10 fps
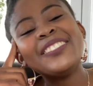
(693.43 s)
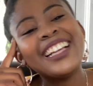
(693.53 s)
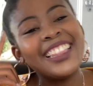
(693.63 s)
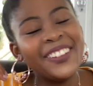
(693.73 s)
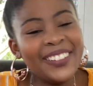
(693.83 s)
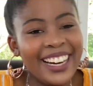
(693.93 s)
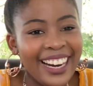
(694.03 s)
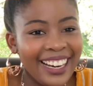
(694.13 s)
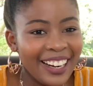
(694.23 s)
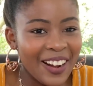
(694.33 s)
They were
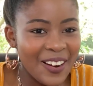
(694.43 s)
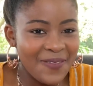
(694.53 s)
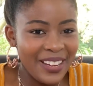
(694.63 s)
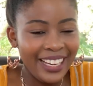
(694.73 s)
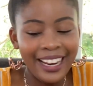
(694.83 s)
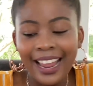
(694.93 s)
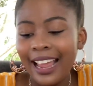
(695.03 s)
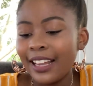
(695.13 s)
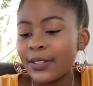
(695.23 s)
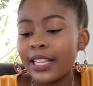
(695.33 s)
hitting on me.
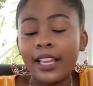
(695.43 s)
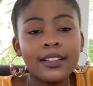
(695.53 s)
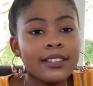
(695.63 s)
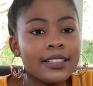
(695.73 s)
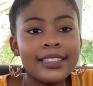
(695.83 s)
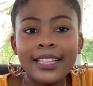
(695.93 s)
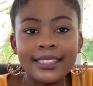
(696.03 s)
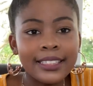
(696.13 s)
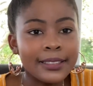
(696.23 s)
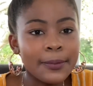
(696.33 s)
He was like, that's
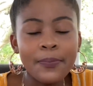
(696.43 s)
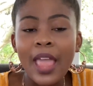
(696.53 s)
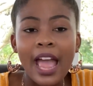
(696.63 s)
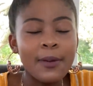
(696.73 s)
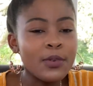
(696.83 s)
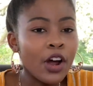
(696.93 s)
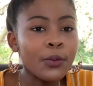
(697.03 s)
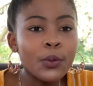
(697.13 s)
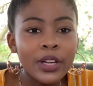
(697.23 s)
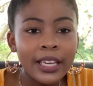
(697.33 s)
it. I am not
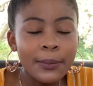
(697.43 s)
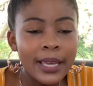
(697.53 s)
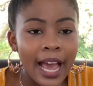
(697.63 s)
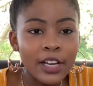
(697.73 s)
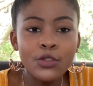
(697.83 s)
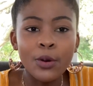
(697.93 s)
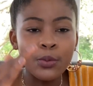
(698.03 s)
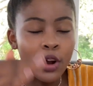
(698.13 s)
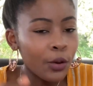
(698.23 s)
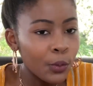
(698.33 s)
walking behind you. I'm
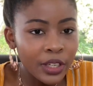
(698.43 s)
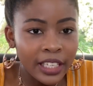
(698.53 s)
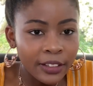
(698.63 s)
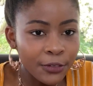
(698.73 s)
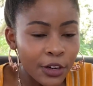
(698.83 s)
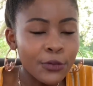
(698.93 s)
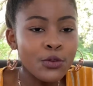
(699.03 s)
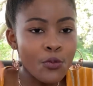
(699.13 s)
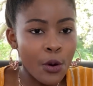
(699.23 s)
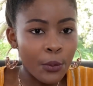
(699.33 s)
not walking in front of you.
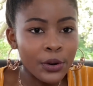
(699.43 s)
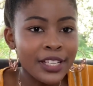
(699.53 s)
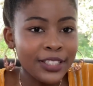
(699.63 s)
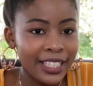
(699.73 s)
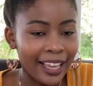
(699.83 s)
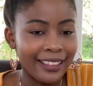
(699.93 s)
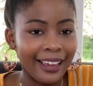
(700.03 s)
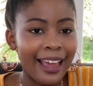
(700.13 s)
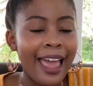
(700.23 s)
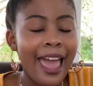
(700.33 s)
We're walking together.
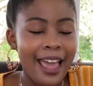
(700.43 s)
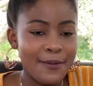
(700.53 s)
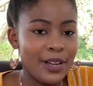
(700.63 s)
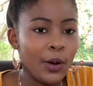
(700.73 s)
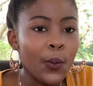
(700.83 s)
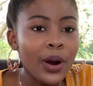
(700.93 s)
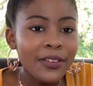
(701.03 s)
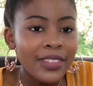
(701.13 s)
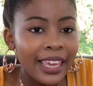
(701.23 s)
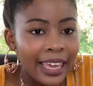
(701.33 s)
And I'm like, what if
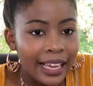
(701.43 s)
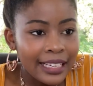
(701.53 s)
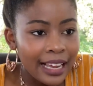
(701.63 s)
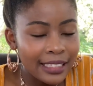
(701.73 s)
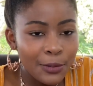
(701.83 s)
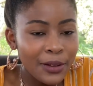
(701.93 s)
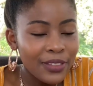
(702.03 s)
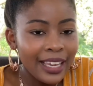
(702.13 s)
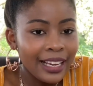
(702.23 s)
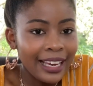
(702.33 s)
they get us? What if
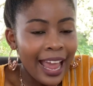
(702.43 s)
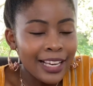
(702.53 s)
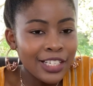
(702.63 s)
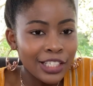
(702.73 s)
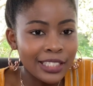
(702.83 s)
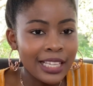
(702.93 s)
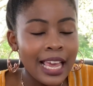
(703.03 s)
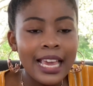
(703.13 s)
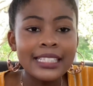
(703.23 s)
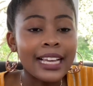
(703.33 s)
they catch us?
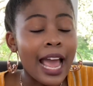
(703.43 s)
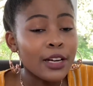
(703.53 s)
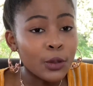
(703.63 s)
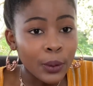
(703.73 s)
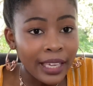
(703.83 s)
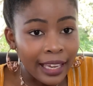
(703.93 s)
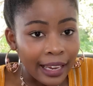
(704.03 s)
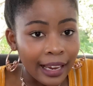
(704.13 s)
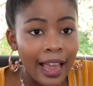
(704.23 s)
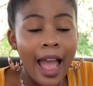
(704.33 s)
He's like, I don't
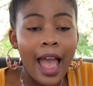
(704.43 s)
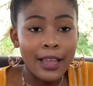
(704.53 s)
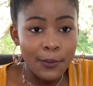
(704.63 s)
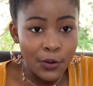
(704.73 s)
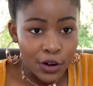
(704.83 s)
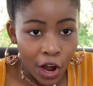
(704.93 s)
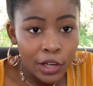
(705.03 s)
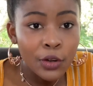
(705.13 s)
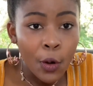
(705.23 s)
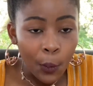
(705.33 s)
care. I am
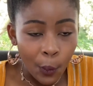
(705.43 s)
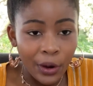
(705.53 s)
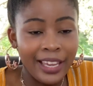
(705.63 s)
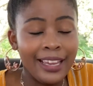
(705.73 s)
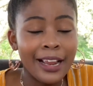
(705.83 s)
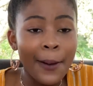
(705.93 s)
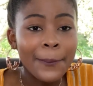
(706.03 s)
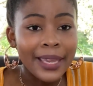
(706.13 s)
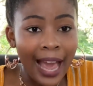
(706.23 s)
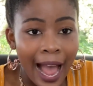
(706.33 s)
not walking
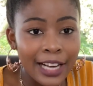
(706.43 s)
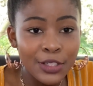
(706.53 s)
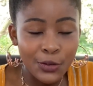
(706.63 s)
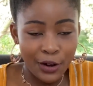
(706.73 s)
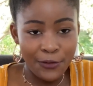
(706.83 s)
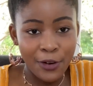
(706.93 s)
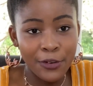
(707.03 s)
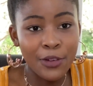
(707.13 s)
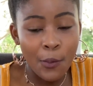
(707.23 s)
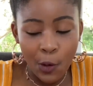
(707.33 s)
behind you, in front
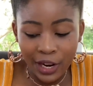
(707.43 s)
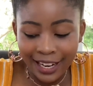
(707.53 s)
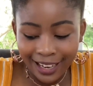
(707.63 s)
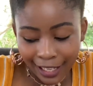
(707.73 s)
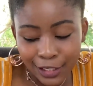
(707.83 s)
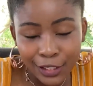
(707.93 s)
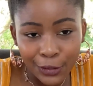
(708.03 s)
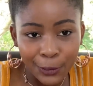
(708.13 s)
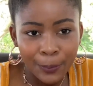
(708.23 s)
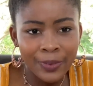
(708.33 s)
of you. I'm walking next to
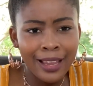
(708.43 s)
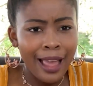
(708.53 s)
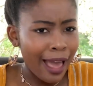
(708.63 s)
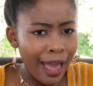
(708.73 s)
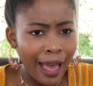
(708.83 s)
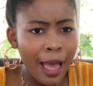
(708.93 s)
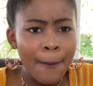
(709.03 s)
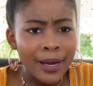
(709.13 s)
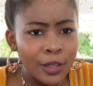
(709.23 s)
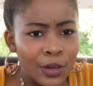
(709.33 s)
you.
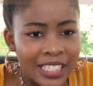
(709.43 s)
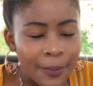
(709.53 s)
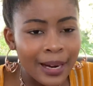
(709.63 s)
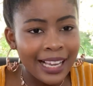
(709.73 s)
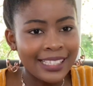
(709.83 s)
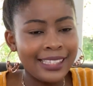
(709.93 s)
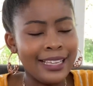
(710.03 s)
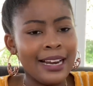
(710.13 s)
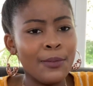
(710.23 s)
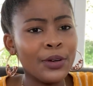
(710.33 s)
Batlong
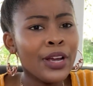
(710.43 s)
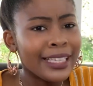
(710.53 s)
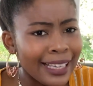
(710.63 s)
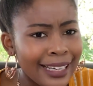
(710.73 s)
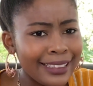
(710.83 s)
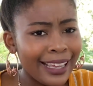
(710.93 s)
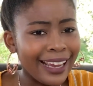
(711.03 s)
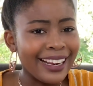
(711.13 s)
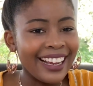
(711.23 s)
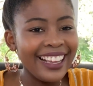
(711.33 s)
shabakastina mo
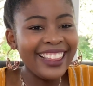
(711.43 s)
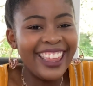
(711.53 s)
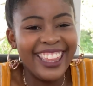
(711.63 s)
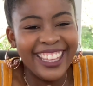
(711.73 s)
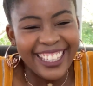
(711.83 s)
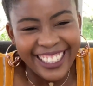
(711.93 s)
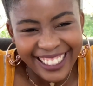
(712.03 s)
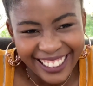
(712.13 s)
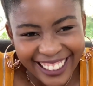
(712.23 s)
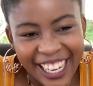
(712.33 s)
kiliting.
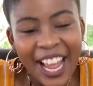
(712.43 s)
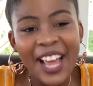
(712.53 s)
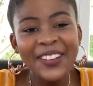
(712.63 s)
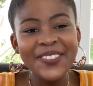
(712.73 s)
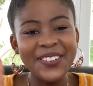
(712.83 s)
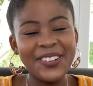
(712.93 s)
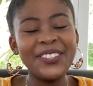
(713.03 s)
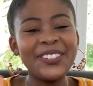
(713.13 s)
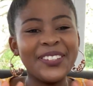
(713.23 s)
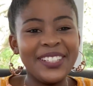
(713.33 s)
For those
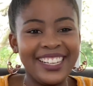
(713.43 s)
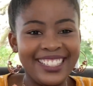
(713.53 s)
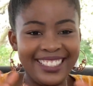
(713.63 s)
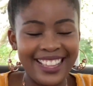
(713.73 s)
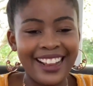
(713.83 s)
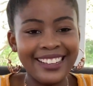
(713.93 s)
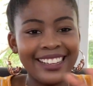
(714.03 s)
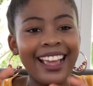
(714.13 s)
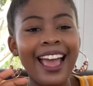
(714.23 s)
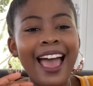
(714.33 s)
who don't understand,
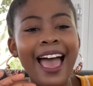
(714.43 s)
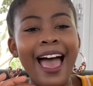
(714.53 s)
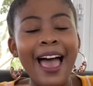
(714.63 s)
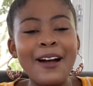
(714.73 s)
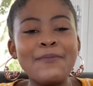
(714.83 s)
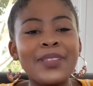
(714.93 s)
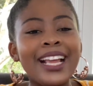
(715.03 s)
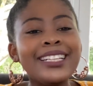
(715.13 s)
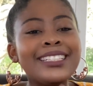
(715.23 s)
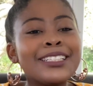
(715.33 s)

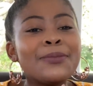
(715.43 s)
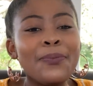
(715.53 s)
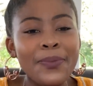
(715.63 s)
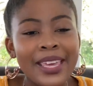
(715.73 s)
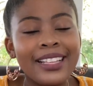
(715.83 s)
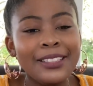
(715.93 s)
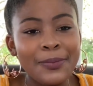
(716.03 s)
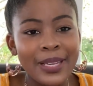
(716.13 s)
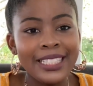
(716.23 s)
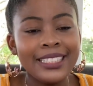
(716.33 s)
it just merely
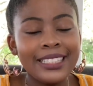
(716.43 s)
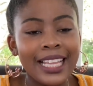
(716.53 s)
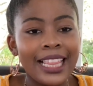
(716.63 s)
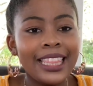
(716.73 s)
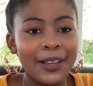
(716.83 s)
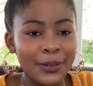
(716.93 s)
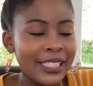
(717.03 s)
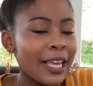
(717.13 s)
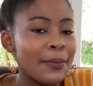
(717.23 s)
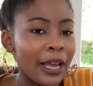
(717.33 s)
means they will
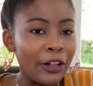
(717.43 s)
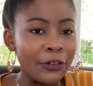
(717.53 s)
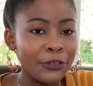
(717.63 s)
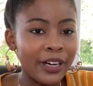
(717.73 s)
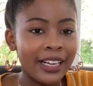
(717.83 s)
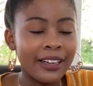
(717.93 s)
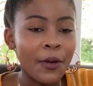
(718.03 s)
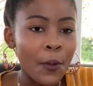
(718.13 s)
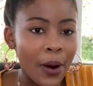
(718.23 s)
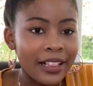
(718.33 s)
take my girlfriend
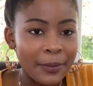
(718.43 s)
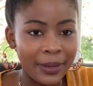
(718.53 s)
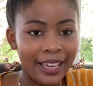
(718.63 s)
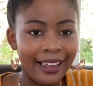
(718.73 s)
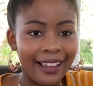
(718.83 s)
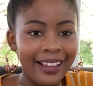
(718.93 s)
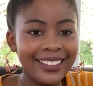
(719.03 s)
while I'm here.